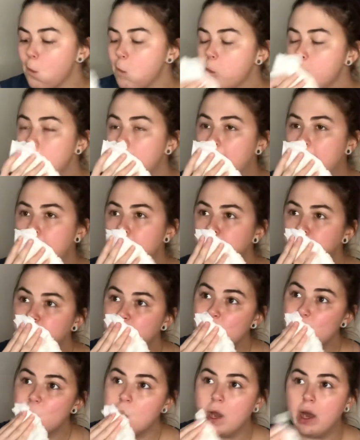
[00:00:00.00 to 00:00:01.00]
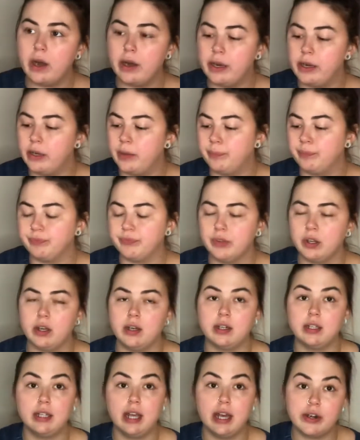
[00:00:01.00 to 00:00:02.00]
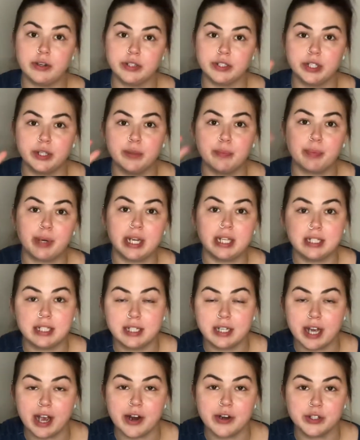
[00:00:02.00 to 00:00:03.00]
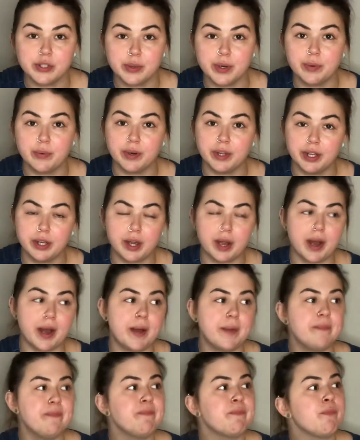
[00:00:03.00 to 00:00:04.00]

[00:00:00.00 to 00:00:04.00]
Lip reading: But on a lighter note, Brandon and I are doing really good.